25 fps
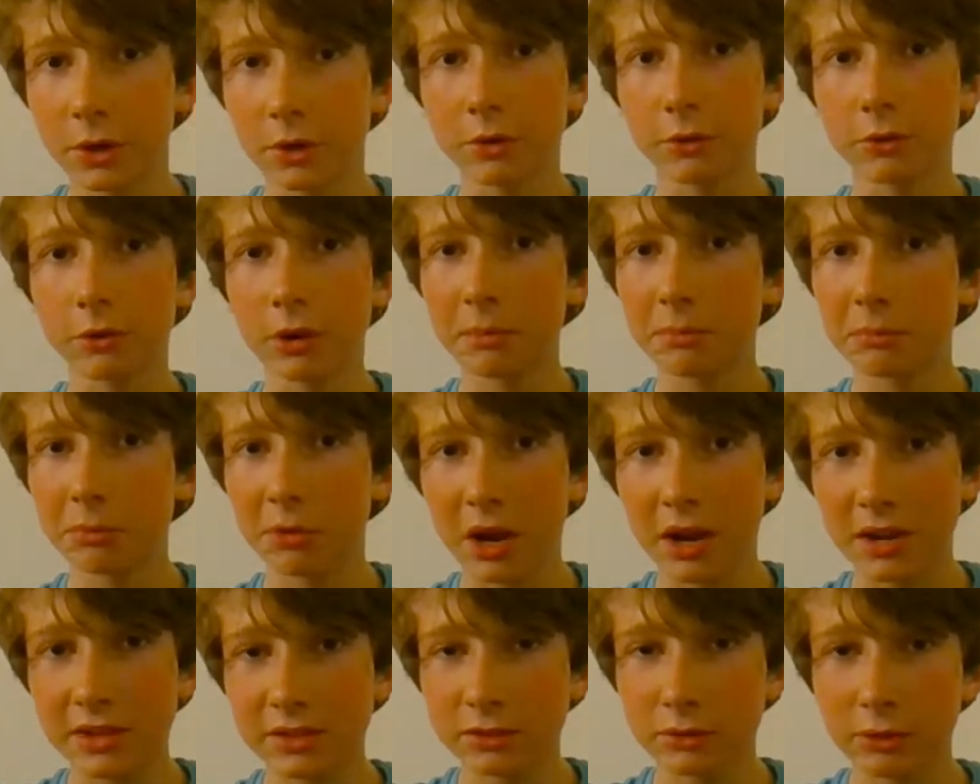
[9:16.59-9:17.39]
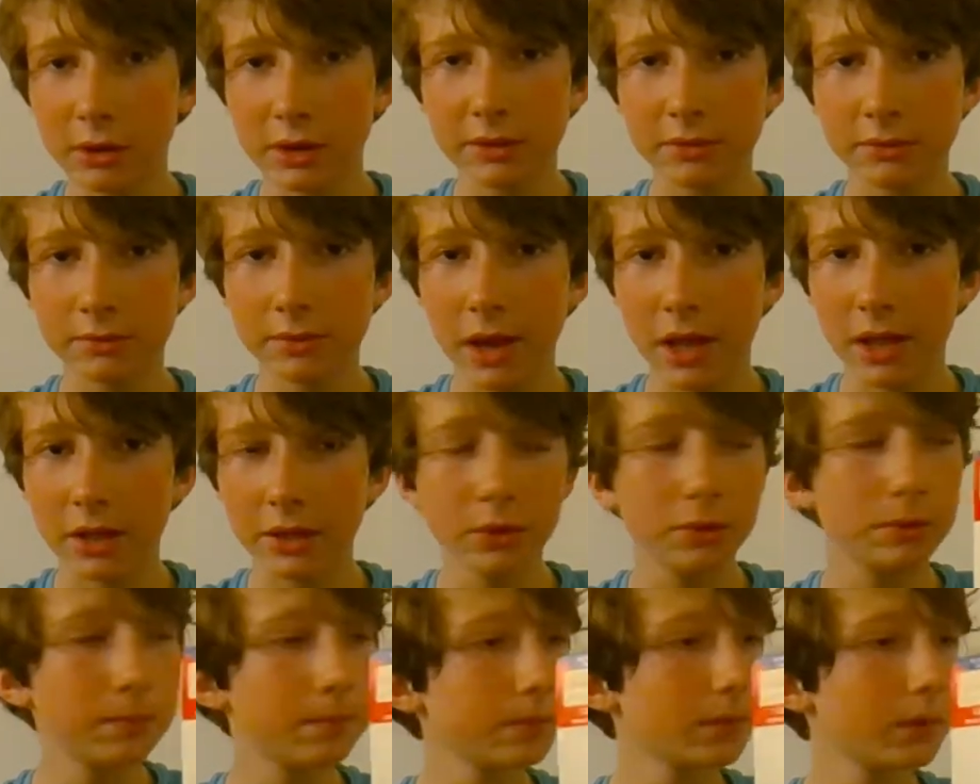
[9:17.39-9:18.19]
Great price, great
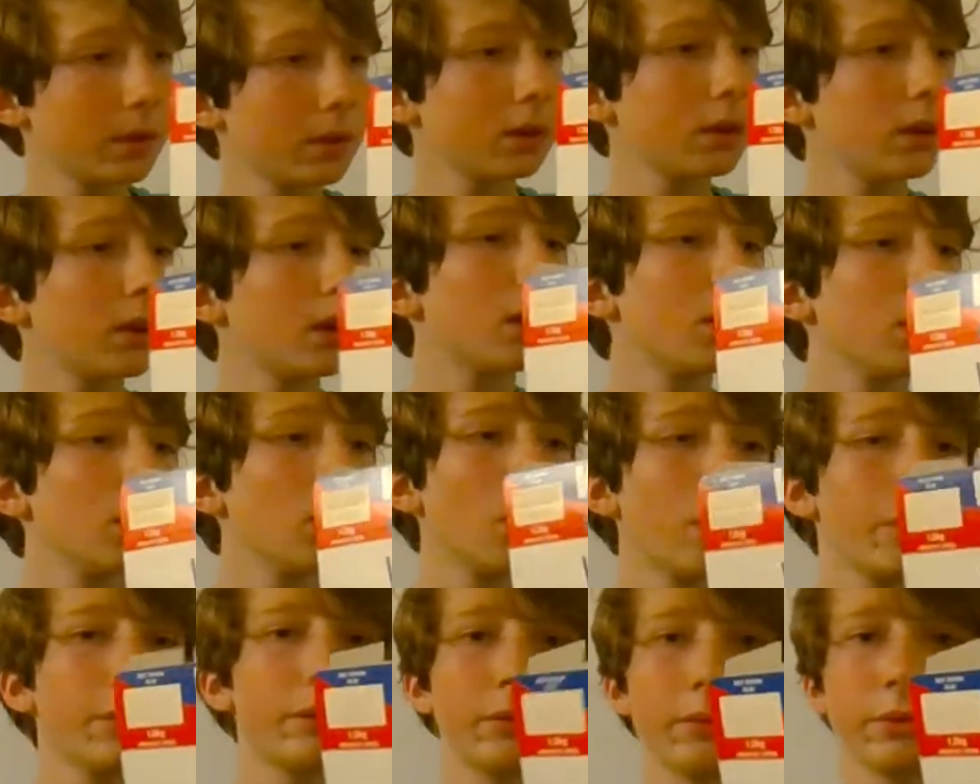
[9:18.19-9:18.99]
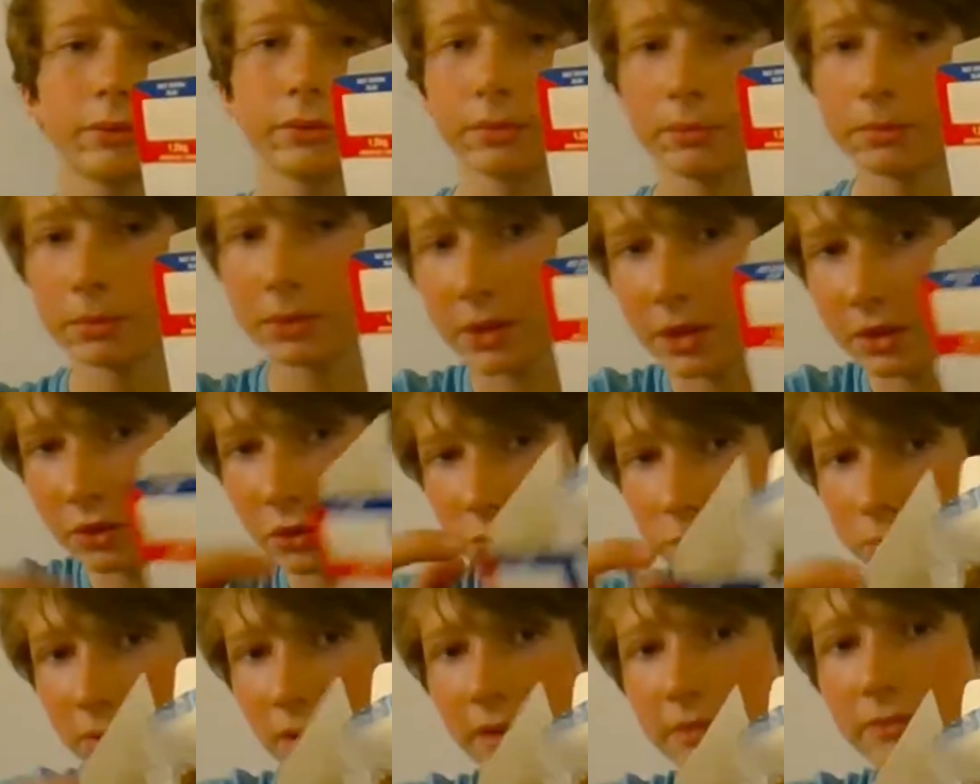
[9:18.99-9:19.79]
value. A lot of
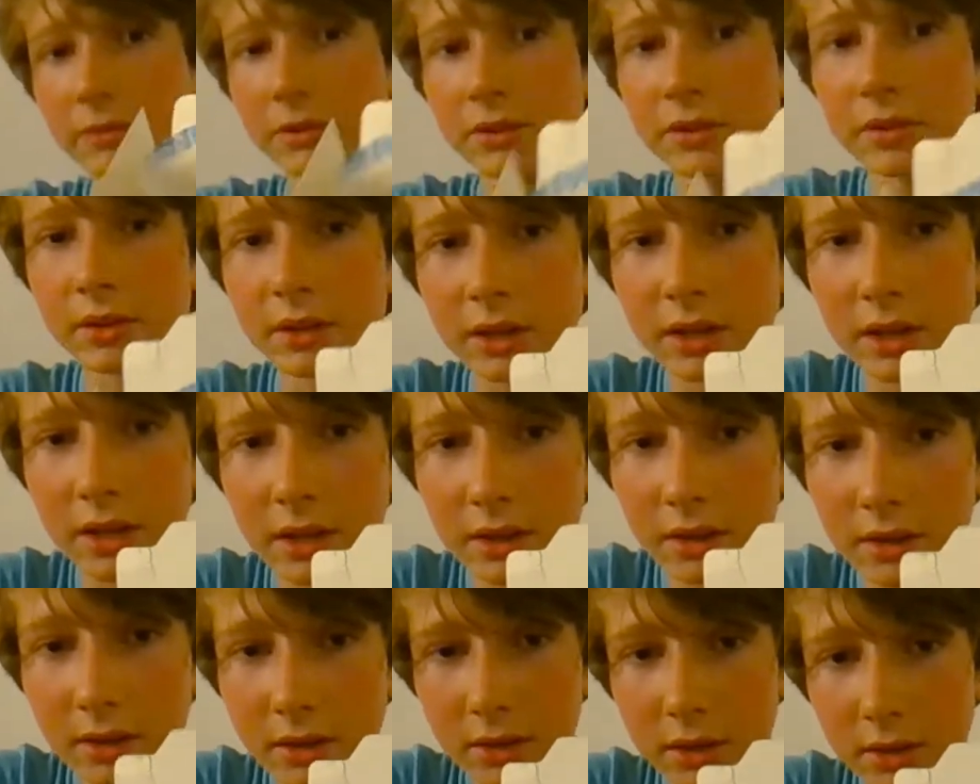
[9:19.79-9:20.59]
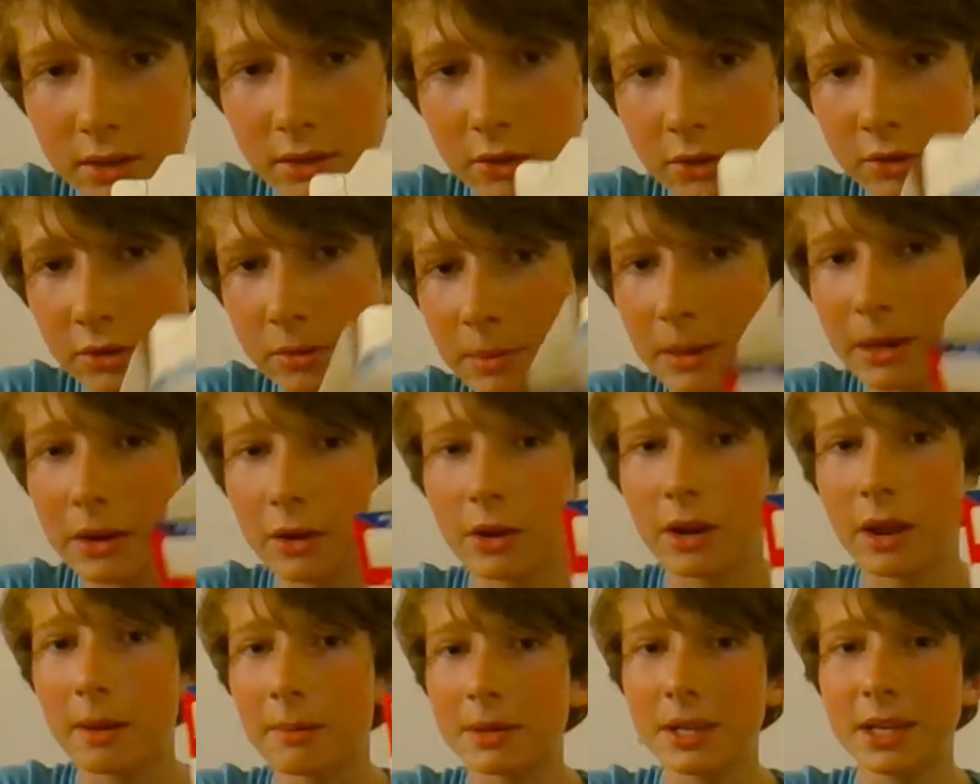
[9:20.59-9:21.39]
potential breakfast in here, depending
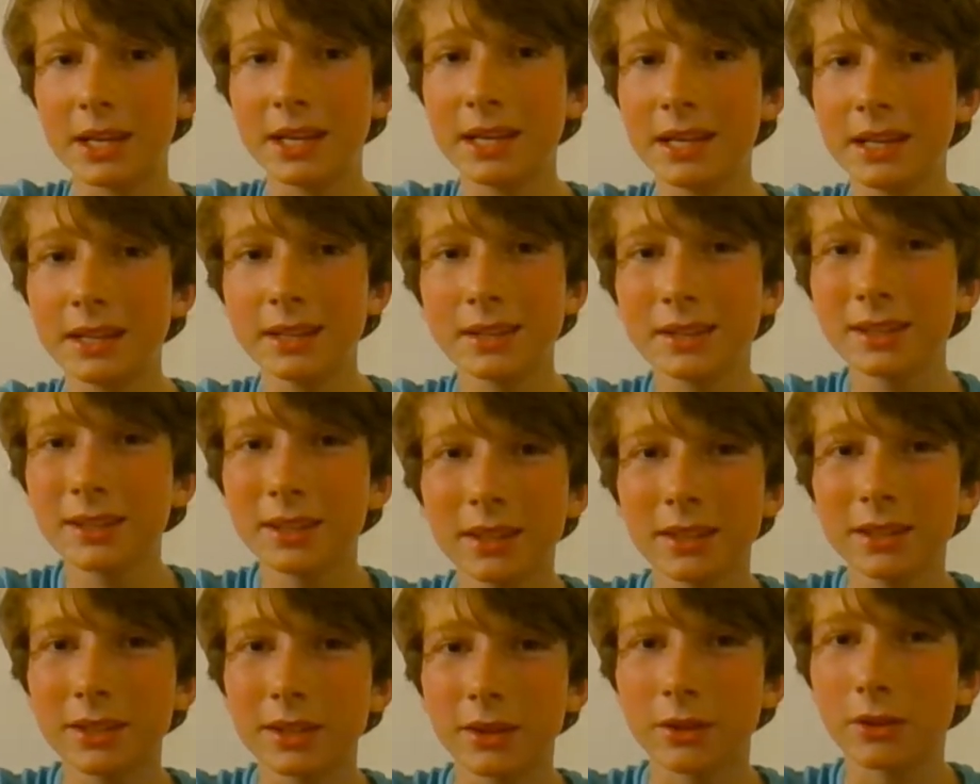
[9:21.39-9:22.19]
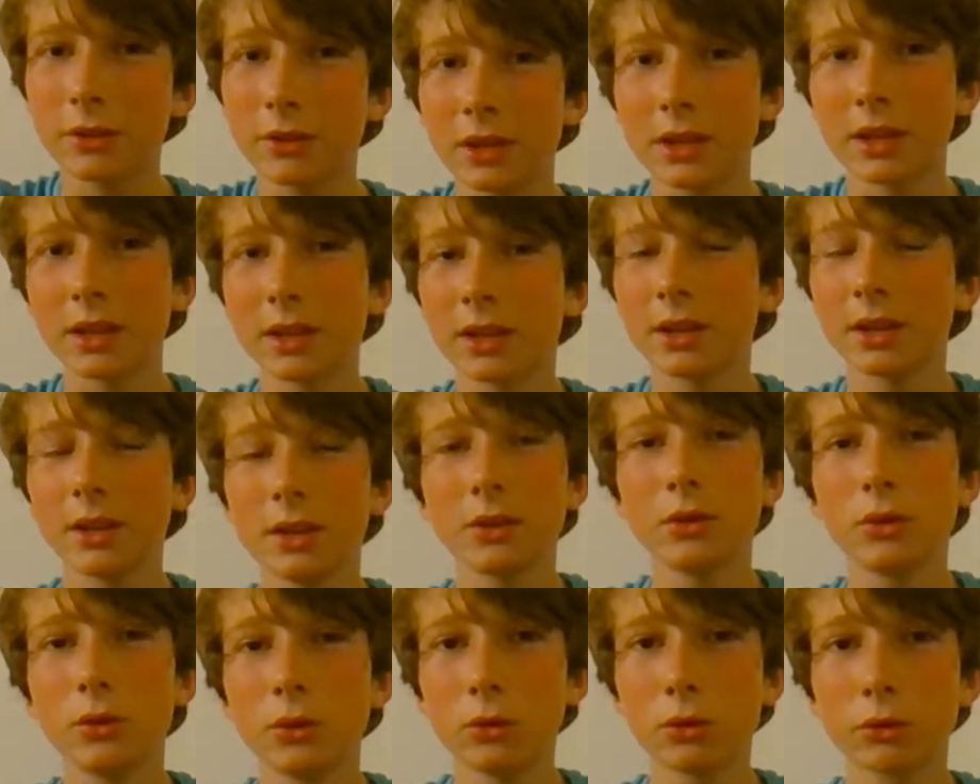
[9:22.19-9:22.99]
on how many you eat. Like
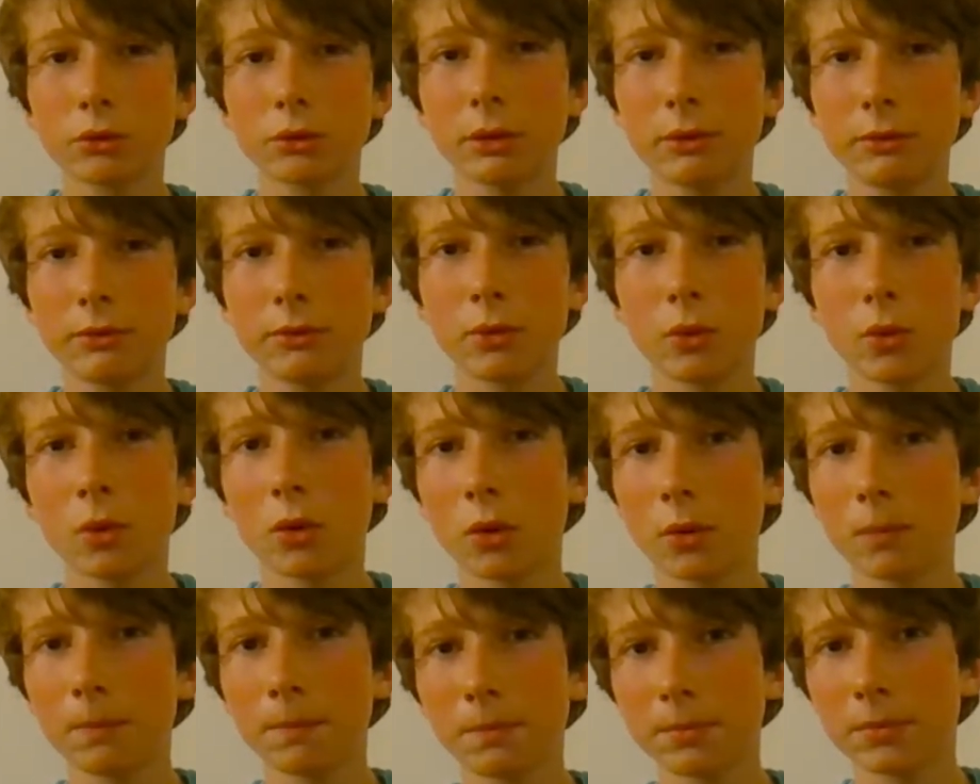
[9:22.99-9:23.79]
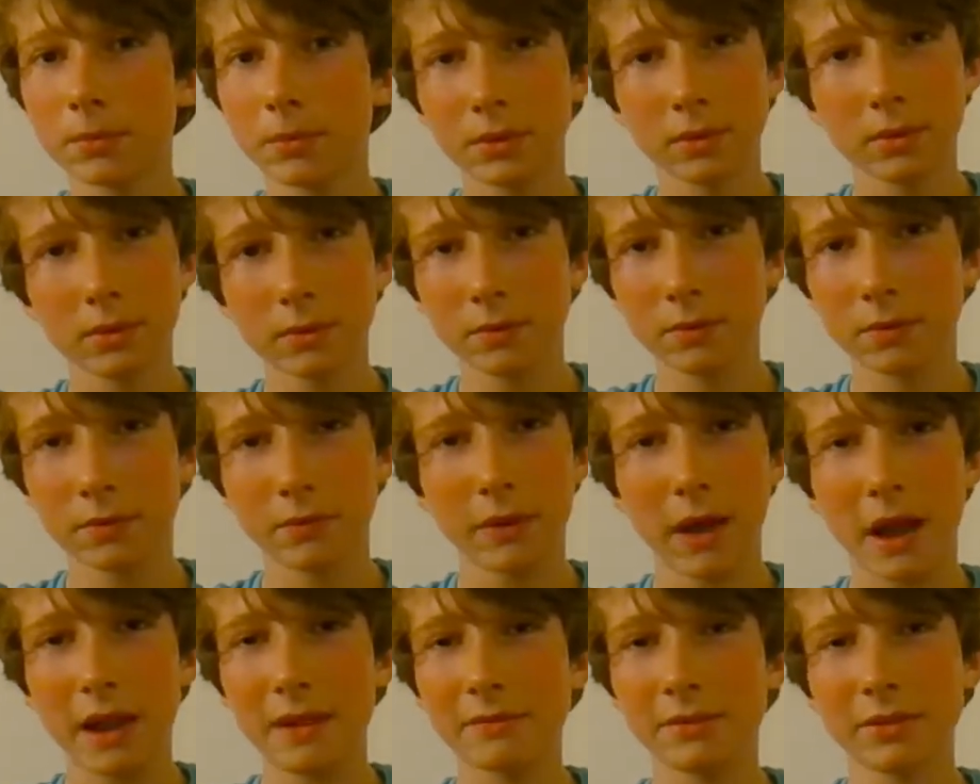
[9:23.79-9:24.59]
2, 3, 4,
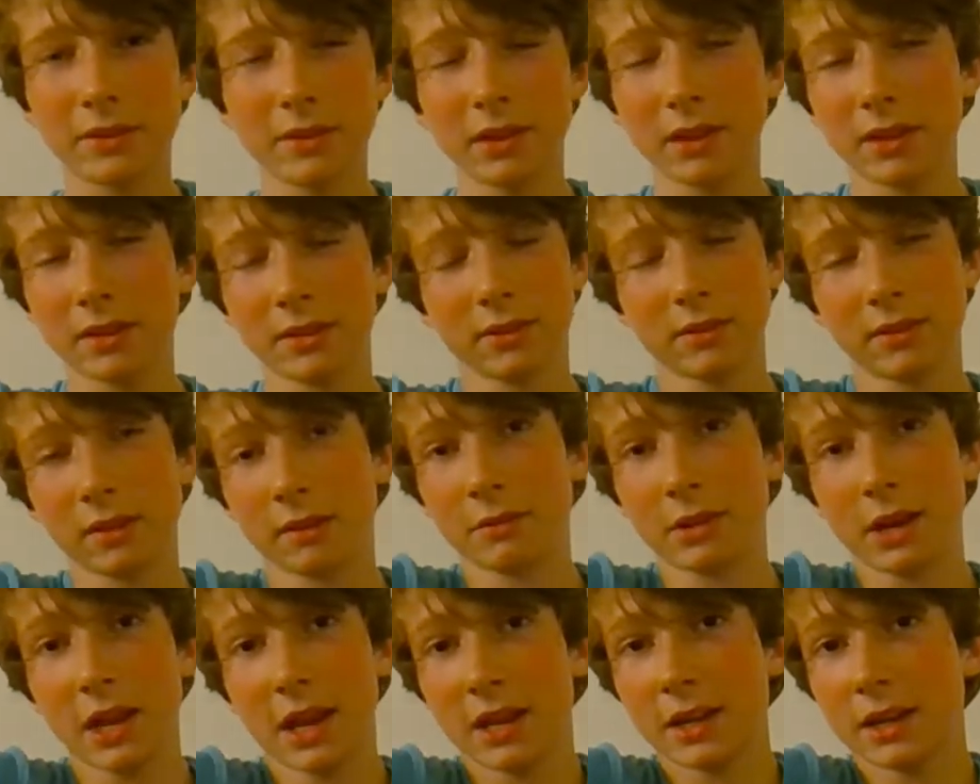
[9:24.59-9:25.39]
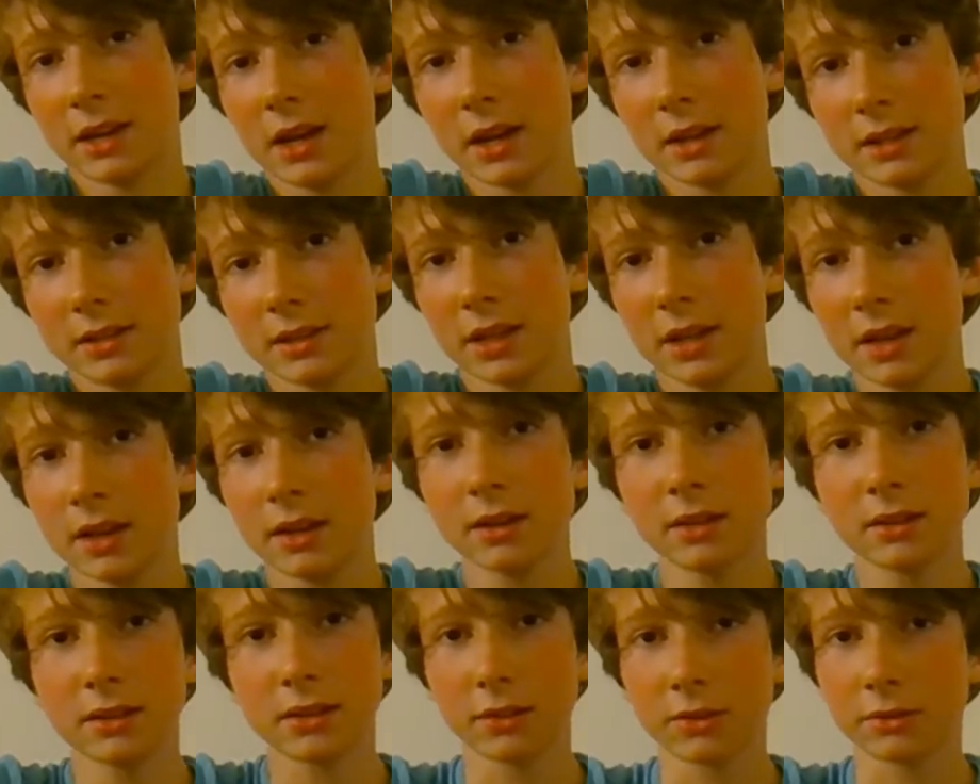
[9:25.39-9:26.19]
5, 6, 7, 8, 9, 10.
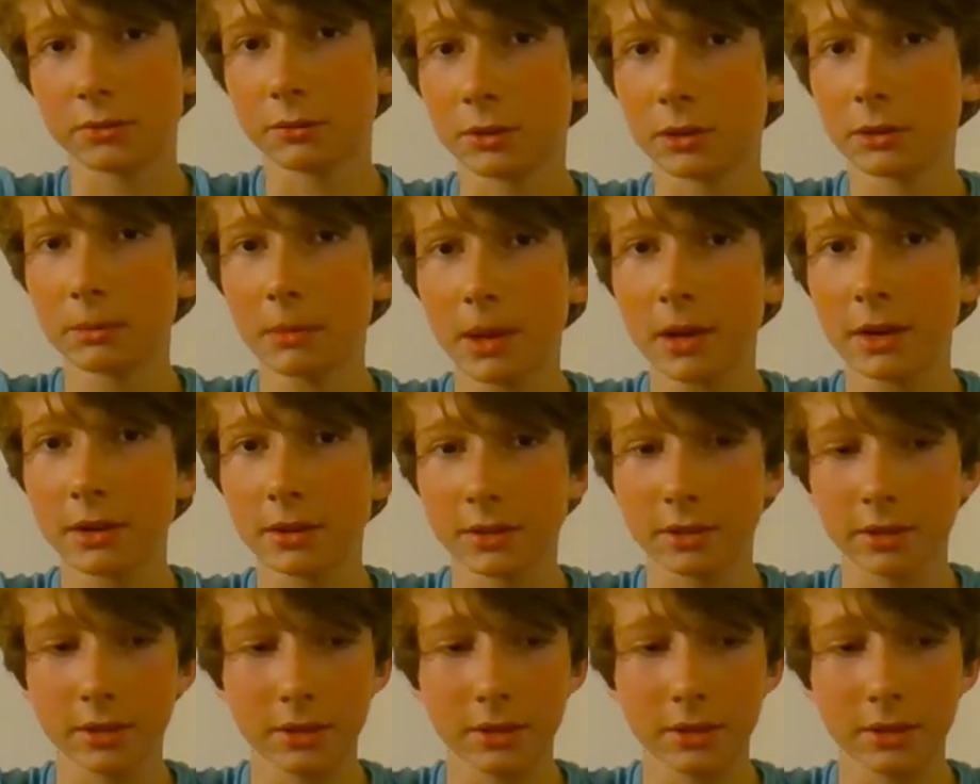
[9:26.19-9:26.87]
It doesn't really matter.